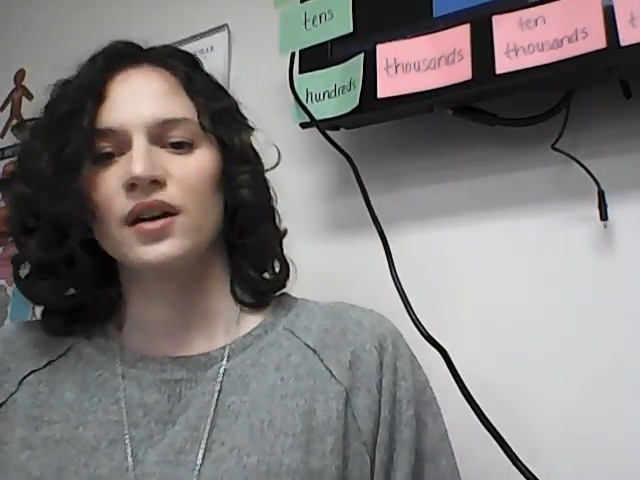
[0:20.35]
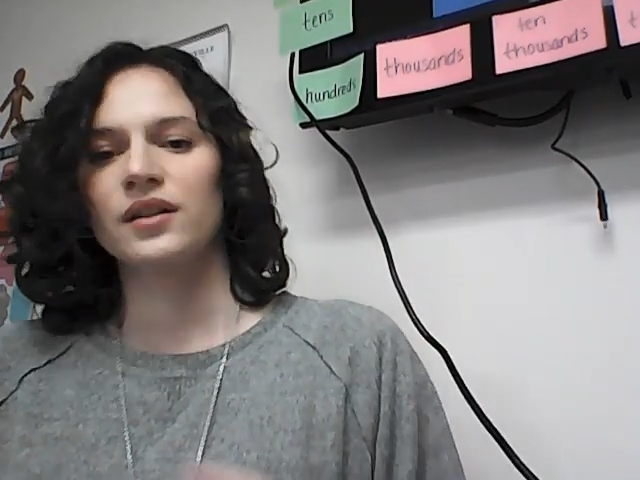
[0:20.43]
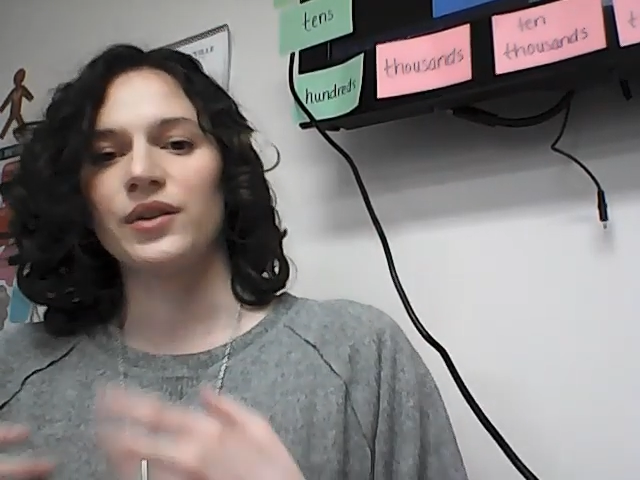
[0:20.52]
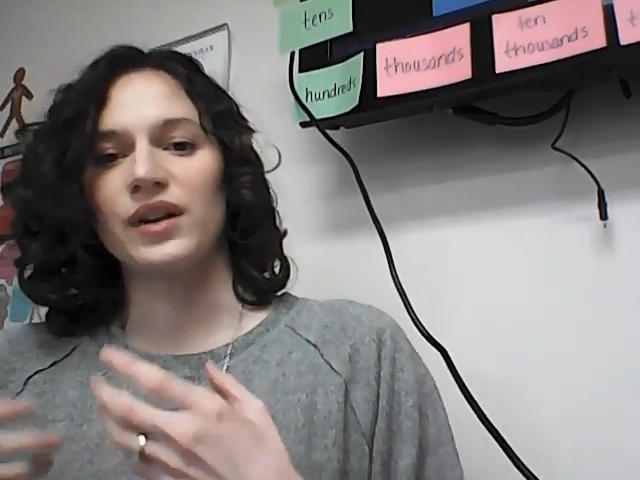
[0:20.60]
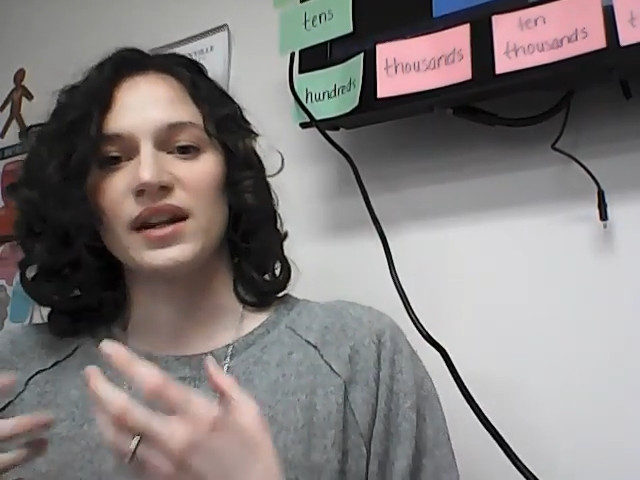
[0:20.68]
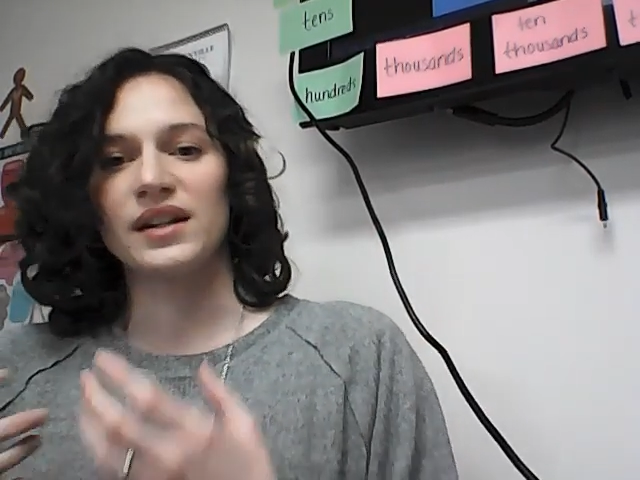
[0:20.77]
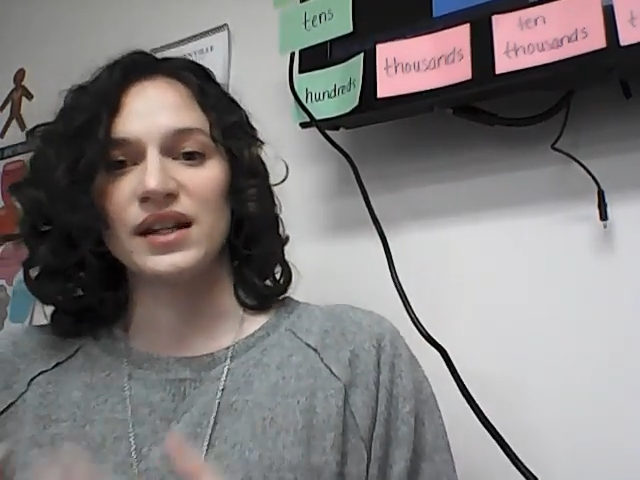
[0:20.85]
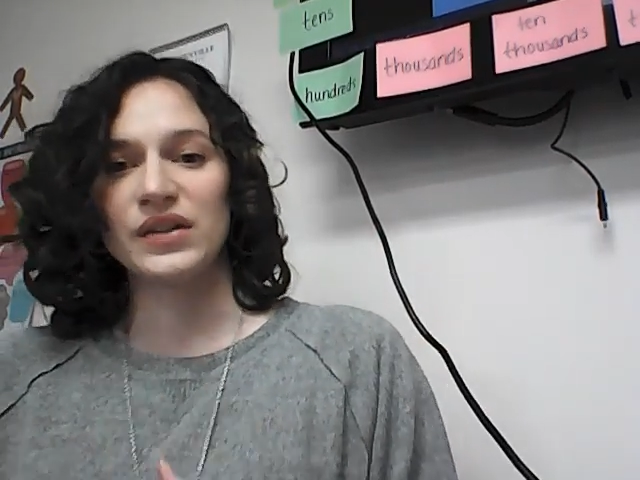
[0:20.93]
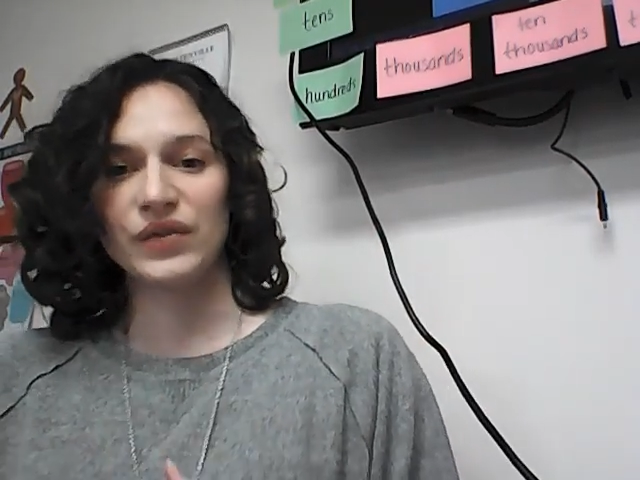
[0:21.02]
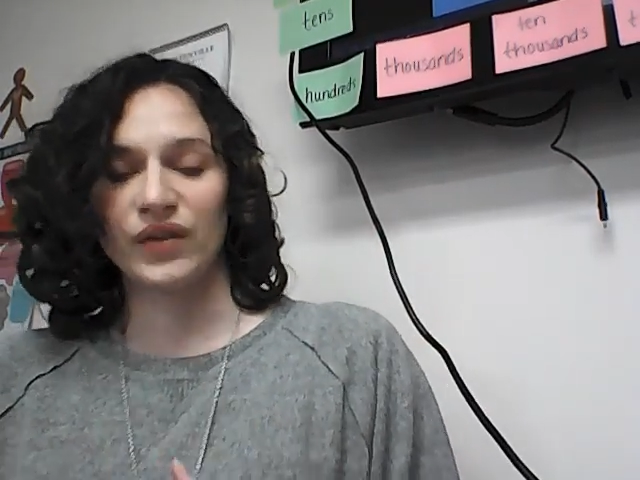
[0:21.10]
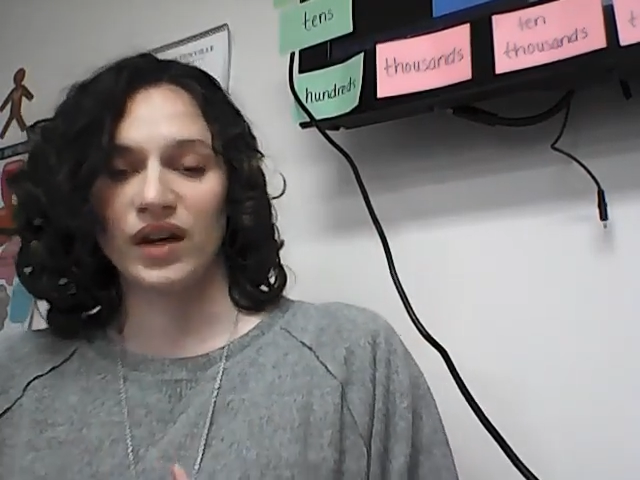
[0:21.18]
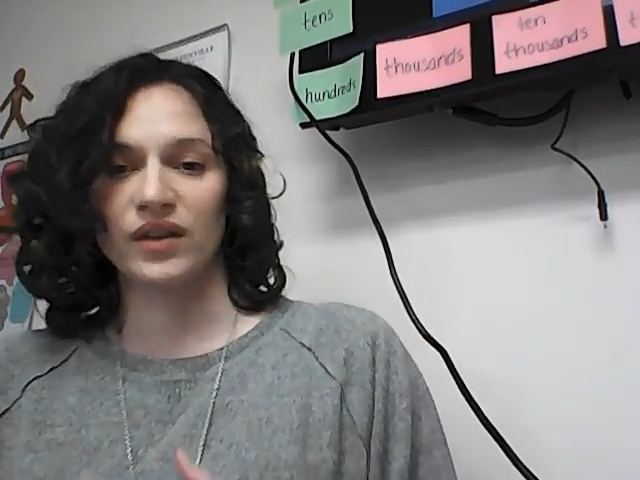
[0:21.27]
You can
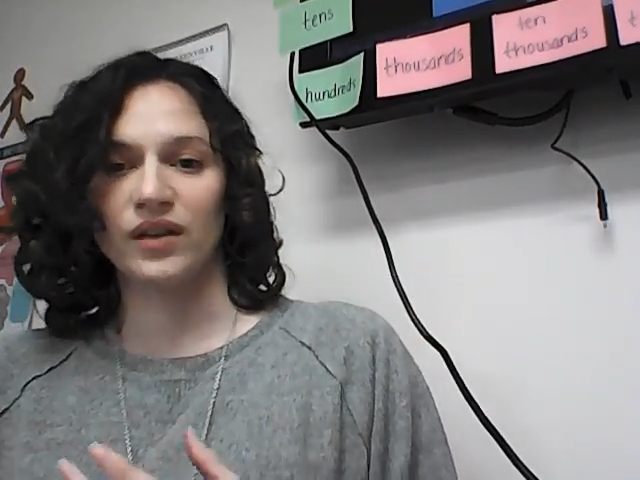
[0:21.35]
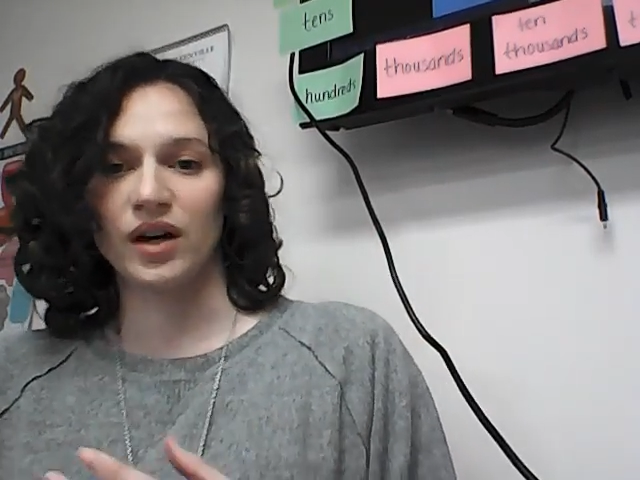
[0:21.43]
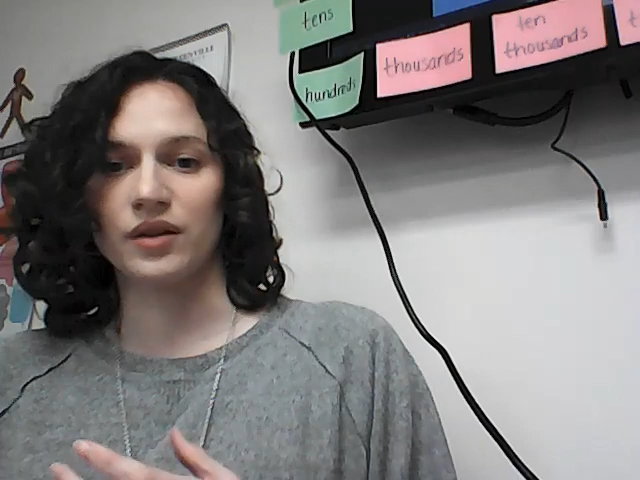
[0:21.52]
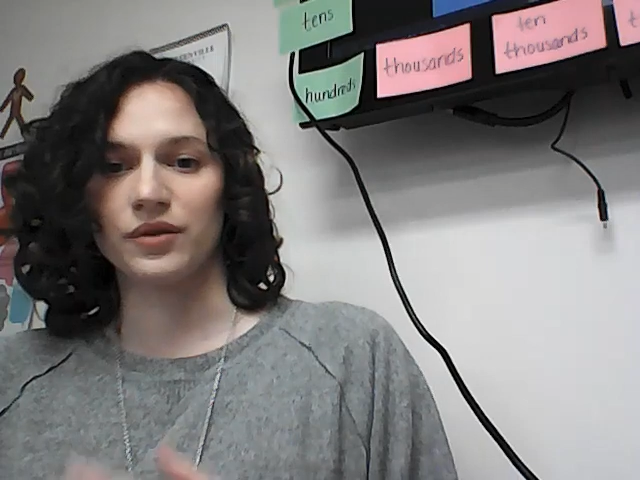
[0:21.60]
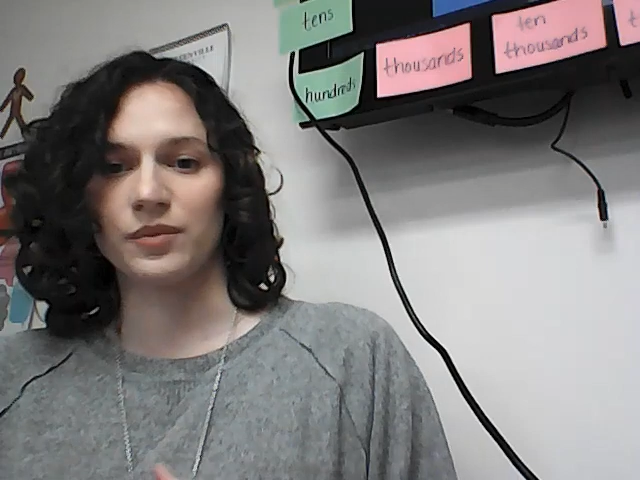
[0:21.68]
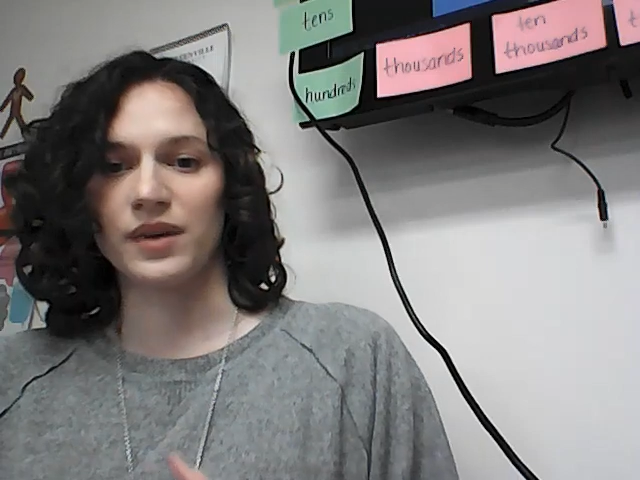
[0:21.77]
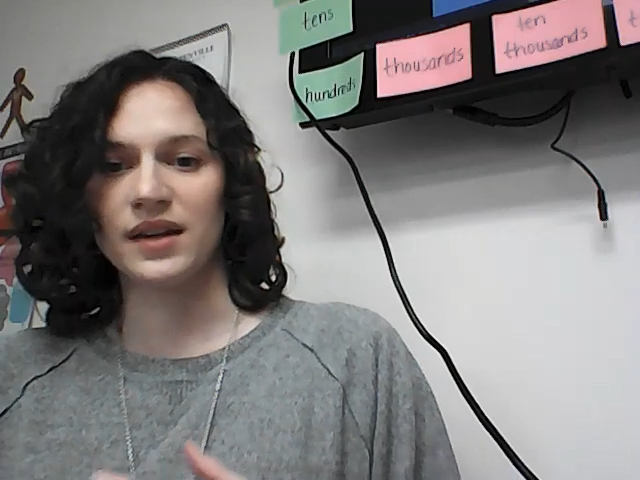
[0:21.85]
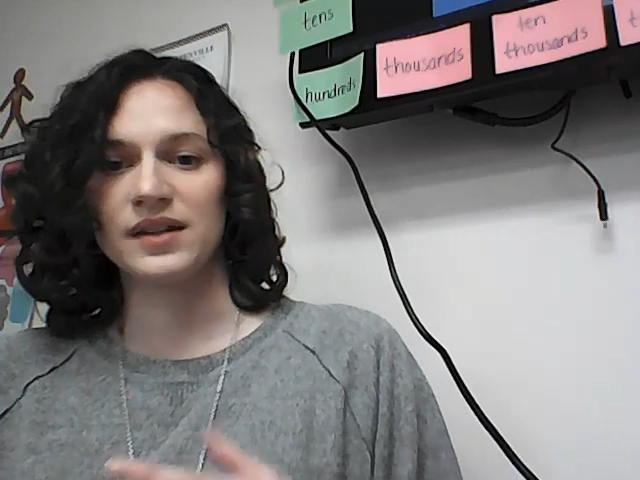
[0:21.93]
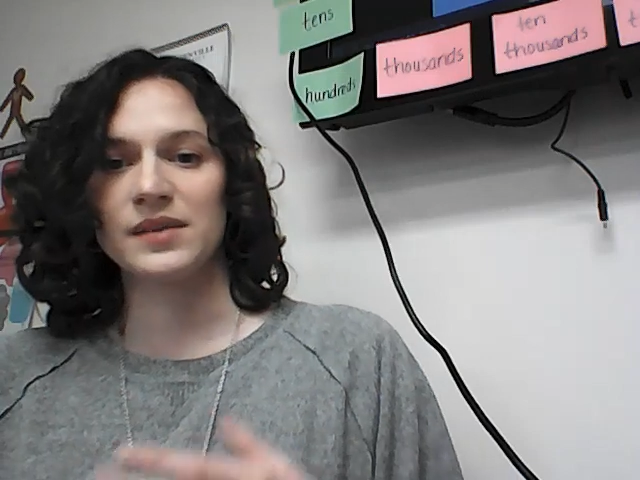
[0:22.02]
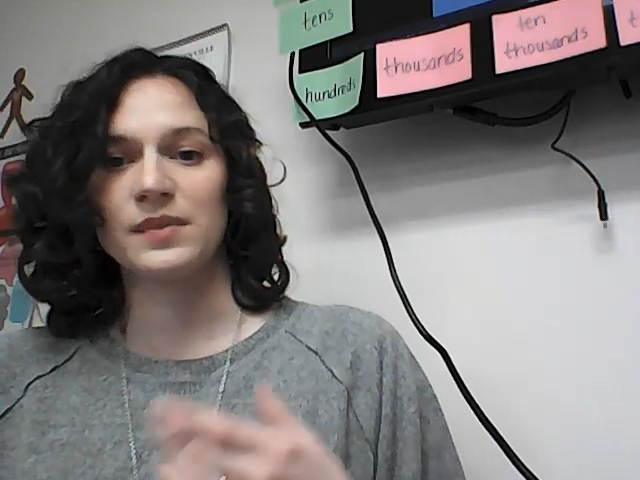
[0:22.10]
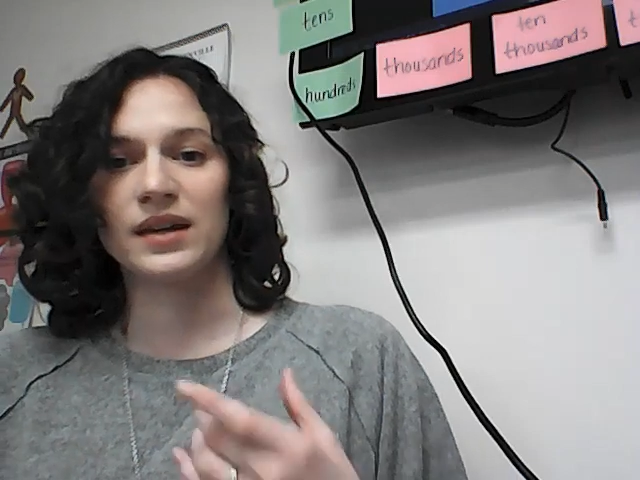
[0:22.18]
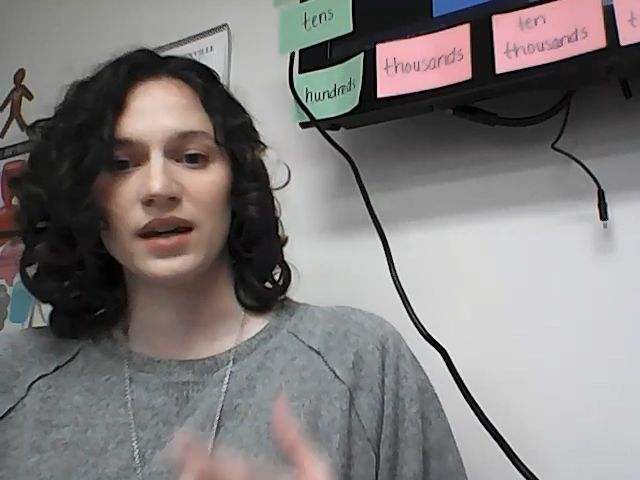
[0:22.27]
identify thought
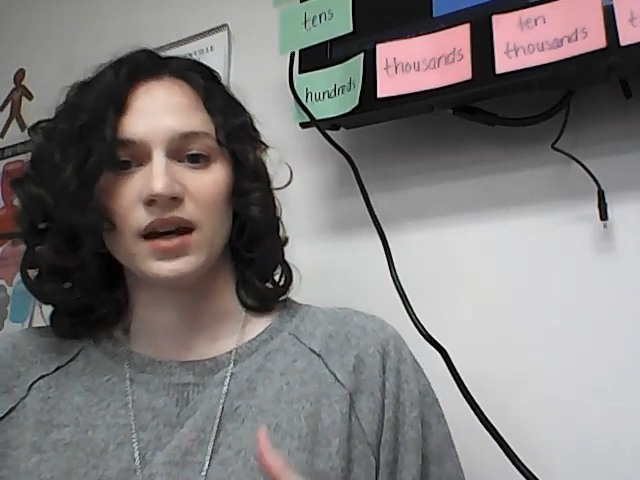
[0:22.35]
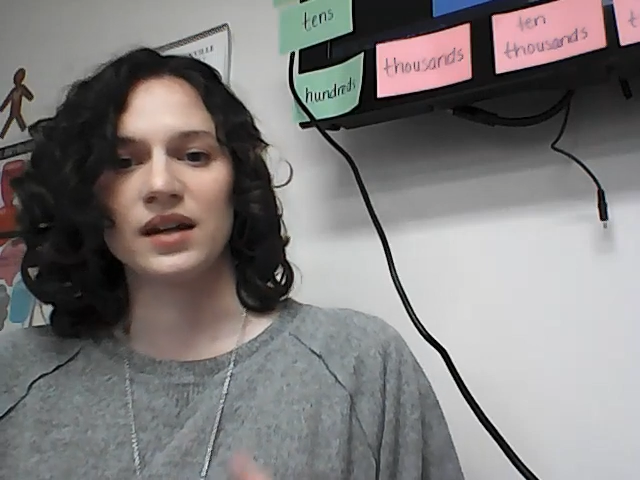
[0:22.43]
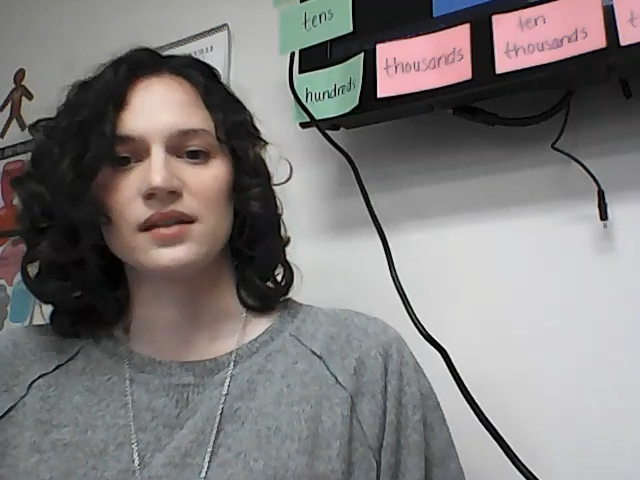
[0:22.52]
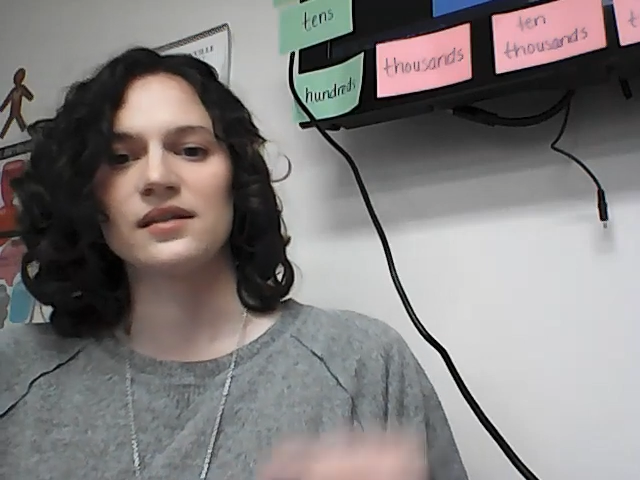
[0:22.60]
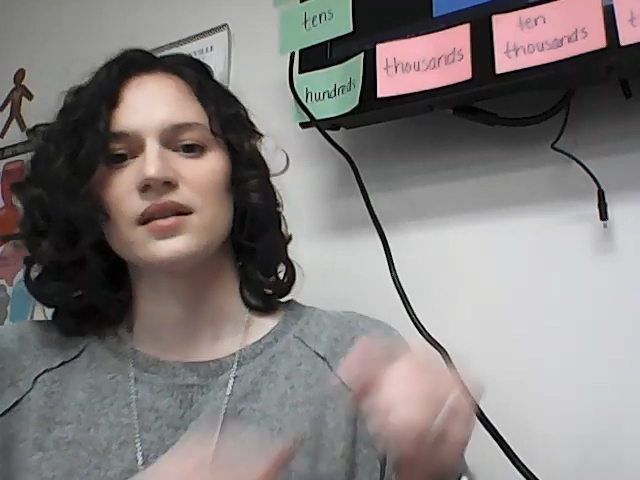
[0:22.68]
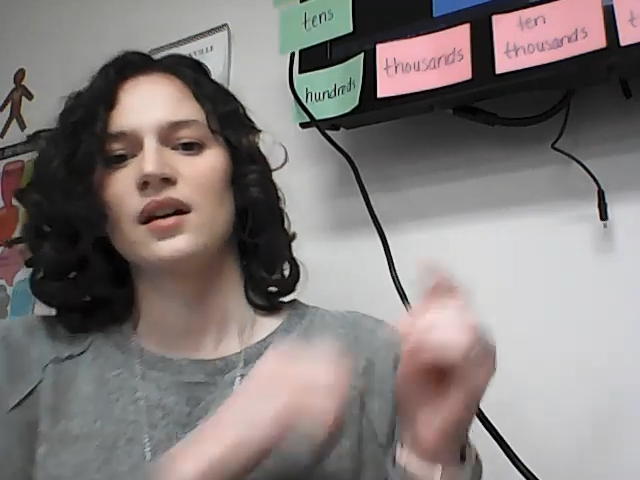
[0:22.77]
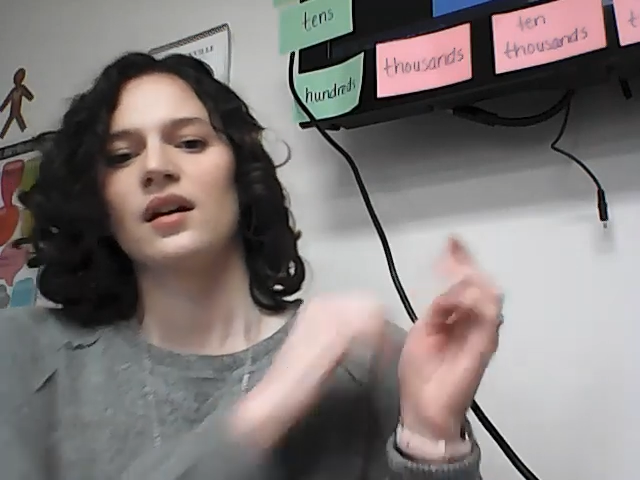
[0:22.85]
groupings because